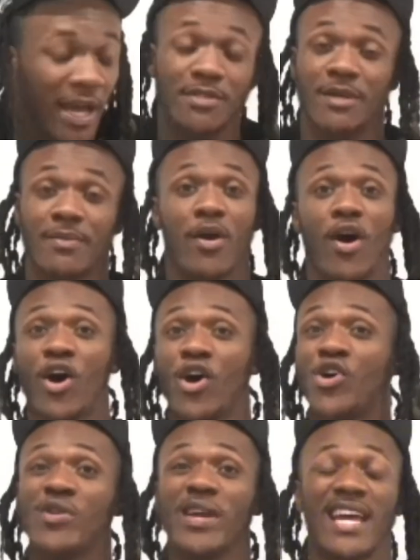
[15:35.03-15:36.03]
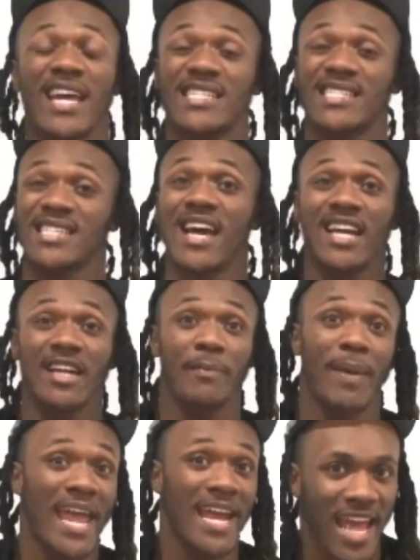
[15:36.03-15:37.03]
I'm talking about old heads love to
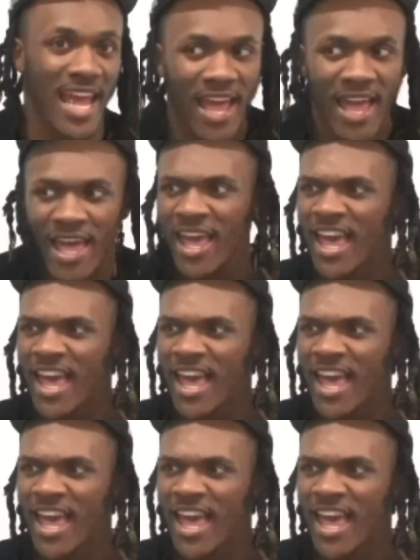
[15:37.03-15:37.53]
bang that.